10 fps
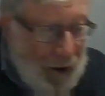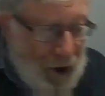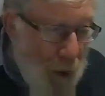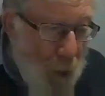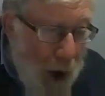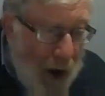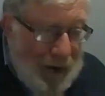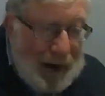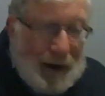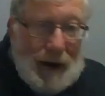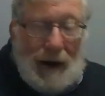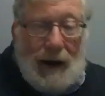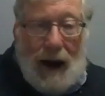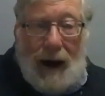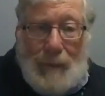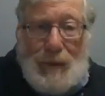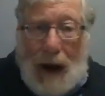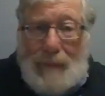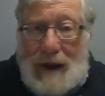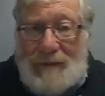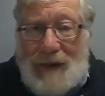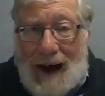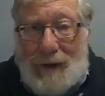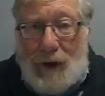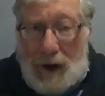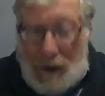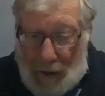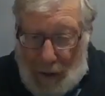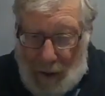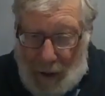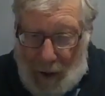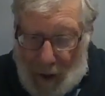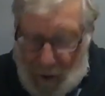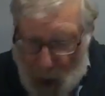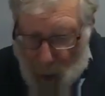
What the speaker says: don't worry, I'm their father. Don't